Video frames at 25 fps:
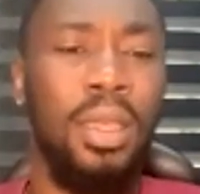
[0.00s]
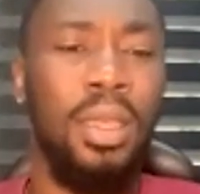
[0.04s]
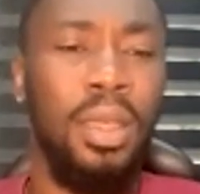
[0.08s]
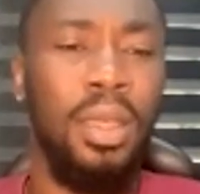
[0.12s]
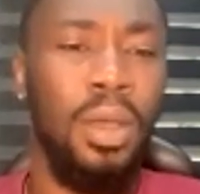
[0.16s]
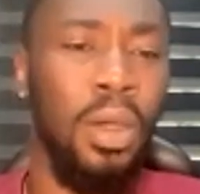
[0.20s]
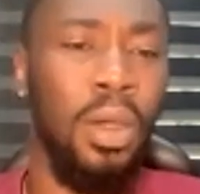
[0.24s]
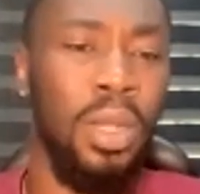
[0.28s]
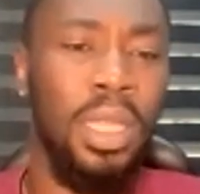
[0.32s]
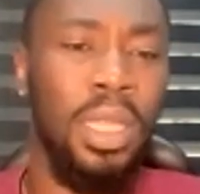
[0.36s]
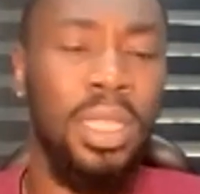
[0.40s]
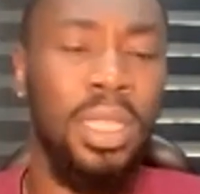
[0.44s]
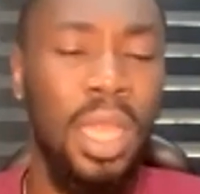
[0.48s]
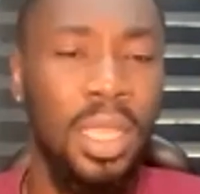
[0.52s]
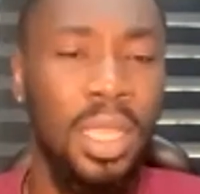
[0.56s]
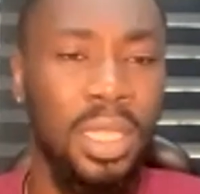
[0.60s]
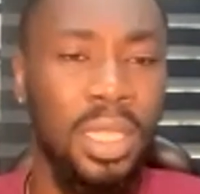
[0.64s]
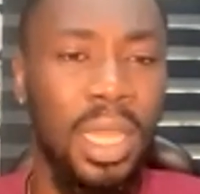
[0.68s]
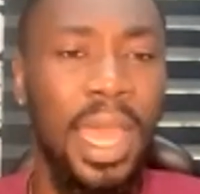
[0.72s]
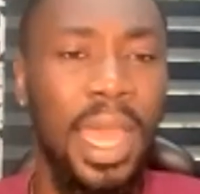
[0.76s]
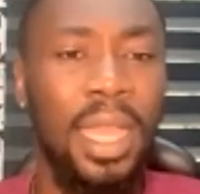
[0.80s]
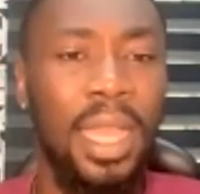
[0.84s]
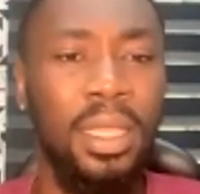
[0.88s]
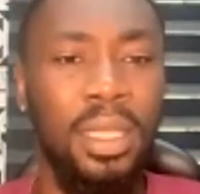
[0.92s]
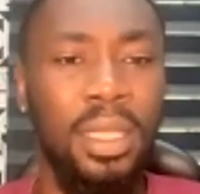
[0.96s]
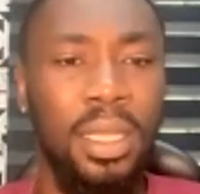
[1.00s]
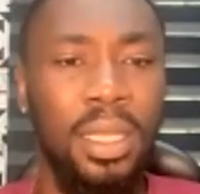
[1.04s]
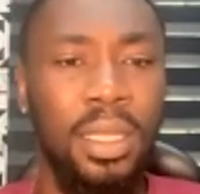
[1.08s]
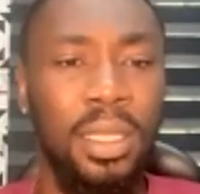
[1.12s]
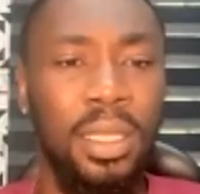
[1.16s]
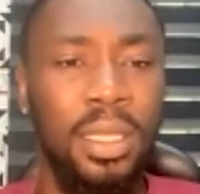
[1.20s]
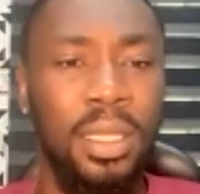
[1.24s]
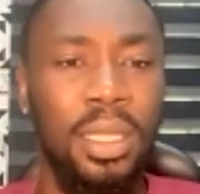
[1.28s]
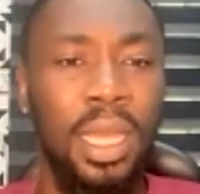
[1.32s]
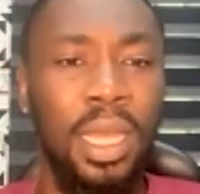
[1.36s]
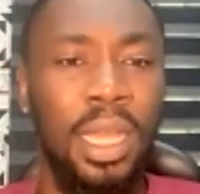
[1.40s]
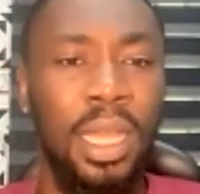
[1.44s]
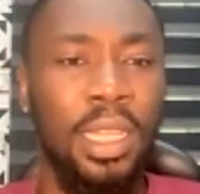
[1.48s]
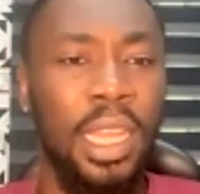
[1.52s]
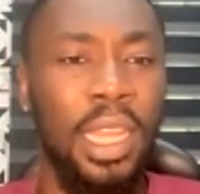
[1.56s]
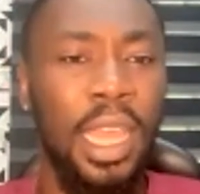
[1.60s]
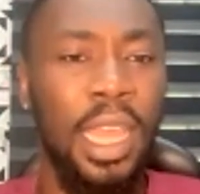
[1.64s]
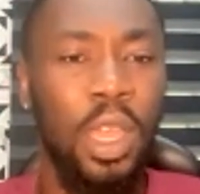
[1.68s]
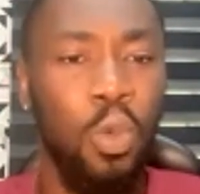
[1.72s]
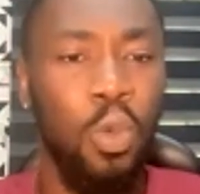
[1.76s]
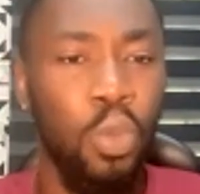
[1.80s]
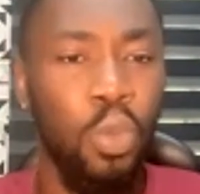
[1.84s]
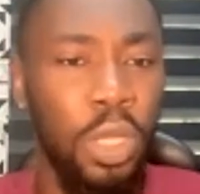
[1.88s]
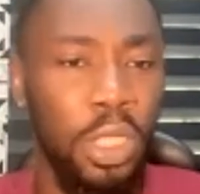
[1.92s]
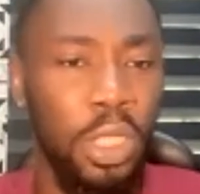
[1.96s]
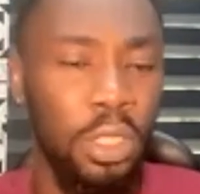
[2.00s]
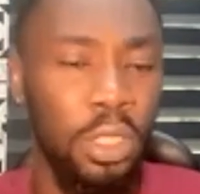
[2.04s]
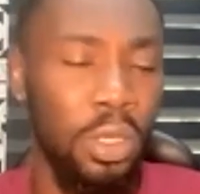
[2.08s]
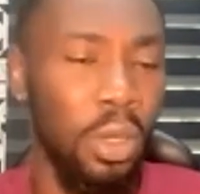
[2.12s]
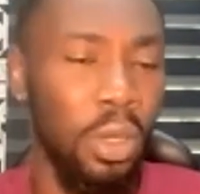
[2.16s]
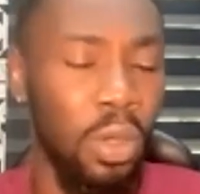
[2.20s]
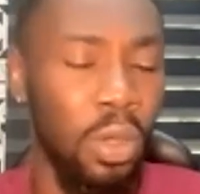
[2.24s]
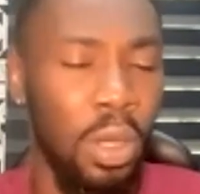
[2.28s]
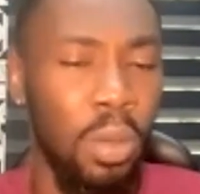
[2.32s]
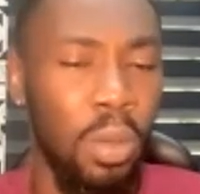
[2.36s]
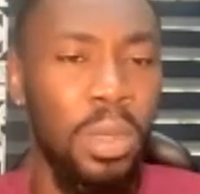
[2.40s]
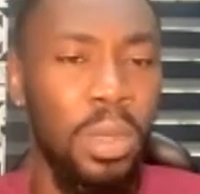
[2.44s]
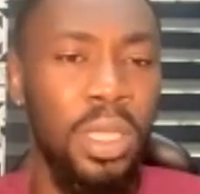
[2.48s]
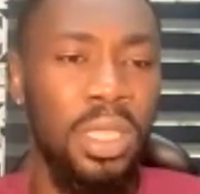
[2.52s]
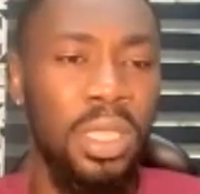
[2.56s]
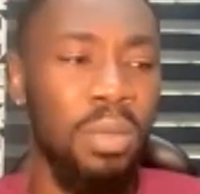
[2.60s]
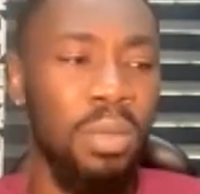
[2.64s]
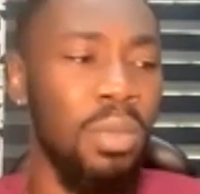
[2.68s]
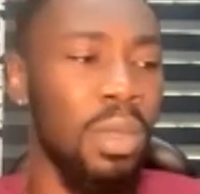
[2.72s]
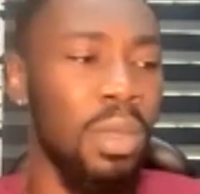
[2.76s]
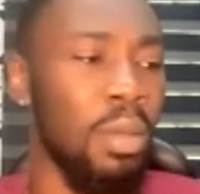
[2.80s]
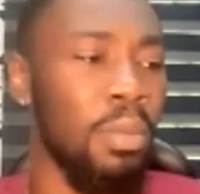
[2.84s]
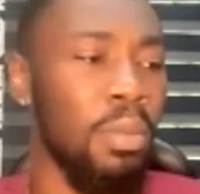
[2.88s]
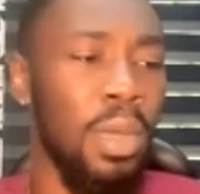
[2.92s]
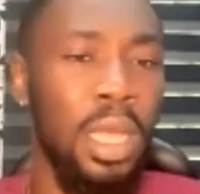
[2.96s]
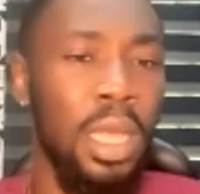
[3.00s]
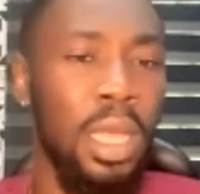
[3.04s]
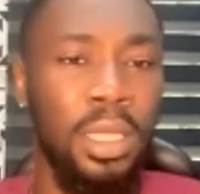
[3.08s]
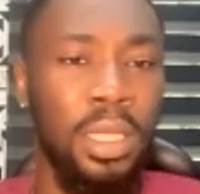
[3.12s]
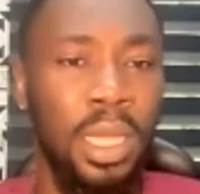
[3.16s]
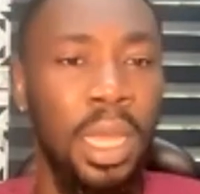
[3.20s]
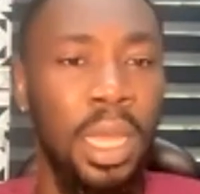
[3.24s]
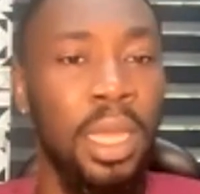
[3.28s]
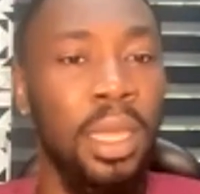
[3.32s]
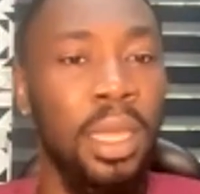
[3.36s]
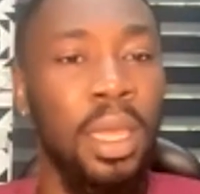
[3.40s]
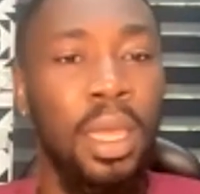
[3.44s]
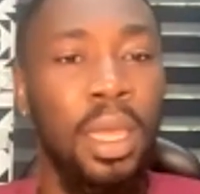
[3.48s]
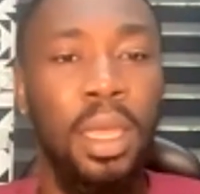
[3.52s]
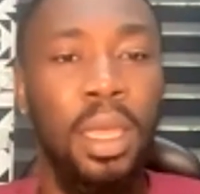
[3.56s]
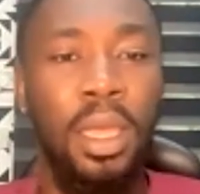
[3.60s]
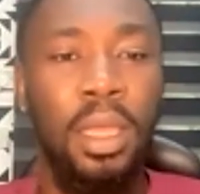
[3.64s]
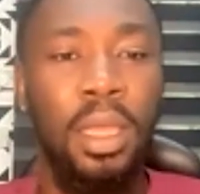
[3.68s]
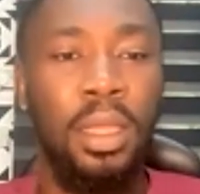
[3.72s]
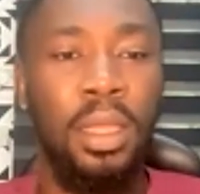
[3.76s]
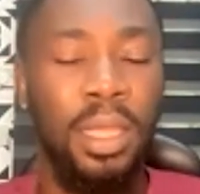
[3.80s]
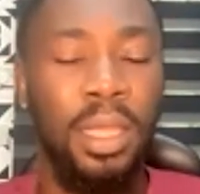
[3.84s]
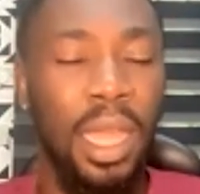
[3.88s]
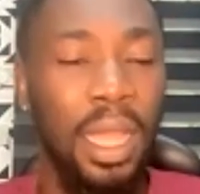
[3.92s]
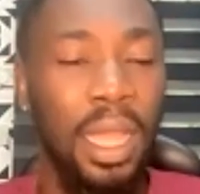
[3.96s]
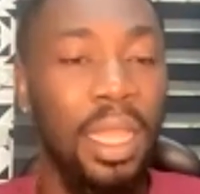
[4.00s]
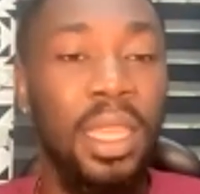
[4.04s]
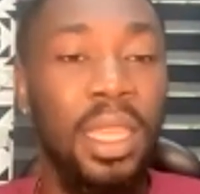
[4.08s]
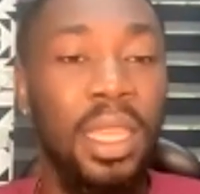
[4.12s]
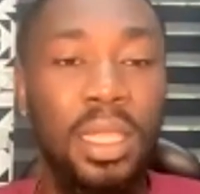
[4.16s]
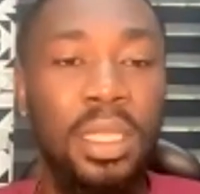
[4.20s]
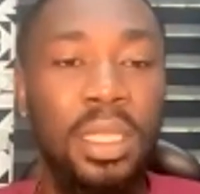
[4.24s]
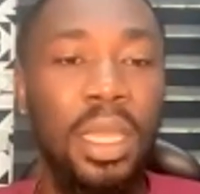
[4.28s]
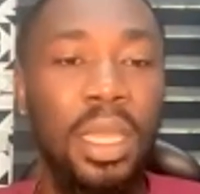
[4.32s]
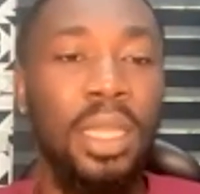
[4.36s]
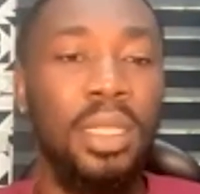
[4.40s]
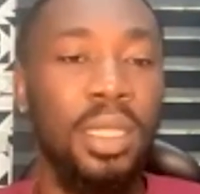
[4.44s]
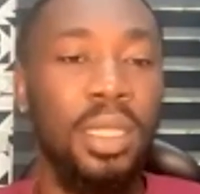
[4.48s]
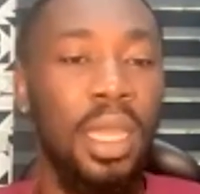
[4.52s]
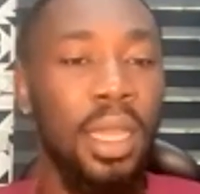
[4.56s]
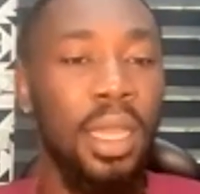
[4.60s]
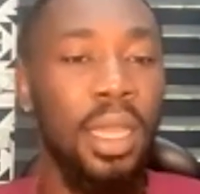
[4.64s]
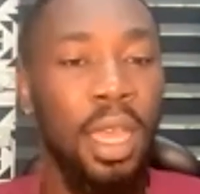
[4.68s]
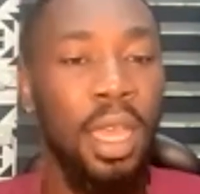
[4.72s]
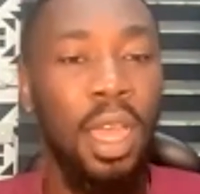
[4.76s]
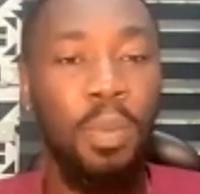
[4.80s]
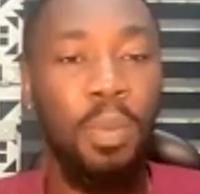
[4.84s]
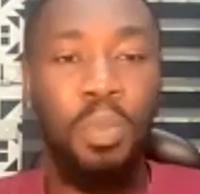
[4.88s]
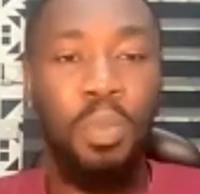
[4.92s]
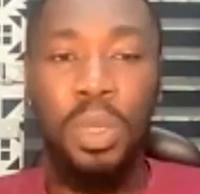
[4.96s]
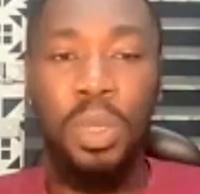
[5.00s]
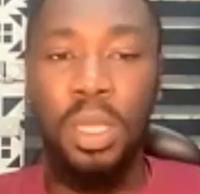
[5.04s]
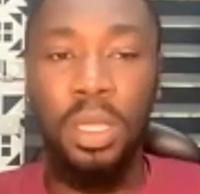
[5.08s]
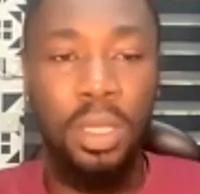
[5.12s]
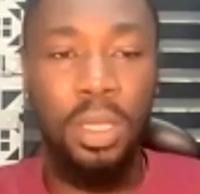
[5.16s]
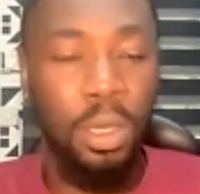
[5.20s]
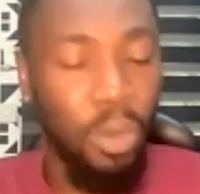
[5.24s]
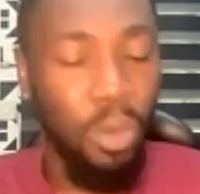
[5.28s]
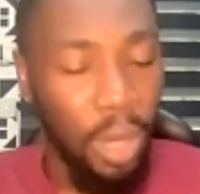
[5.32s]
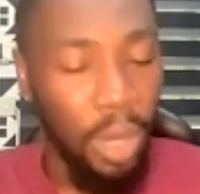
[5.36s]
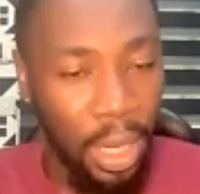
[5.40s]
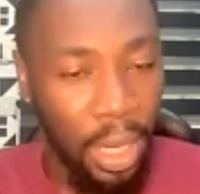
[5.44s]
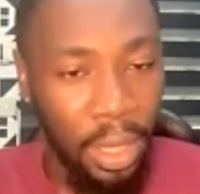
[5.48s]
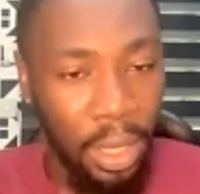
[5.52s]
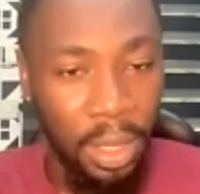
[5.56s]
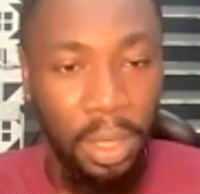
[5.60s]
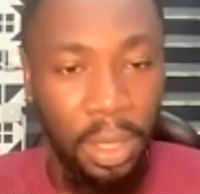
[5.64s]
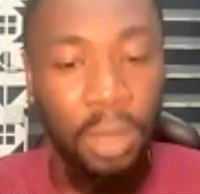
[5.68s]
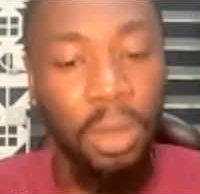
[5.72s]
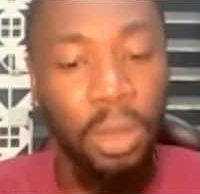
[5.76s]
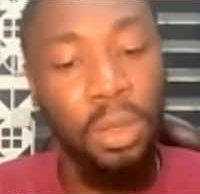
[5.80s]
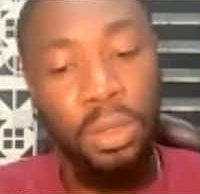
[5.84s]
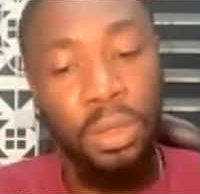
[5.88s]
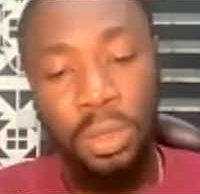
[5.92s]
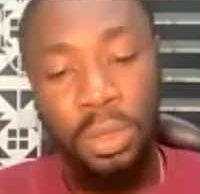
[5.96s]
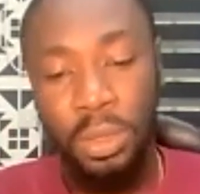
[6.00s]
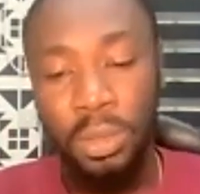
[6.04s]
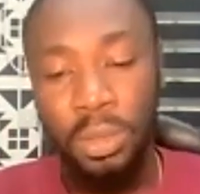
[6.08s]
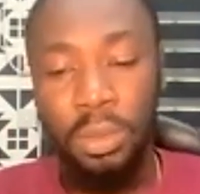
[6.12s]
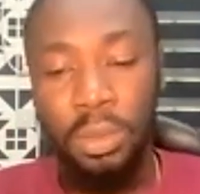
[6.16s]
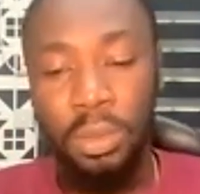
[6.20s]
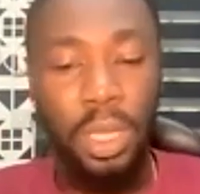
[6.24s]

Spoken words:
holidays like this and like wish your community members like that Indians like happy Diwali also.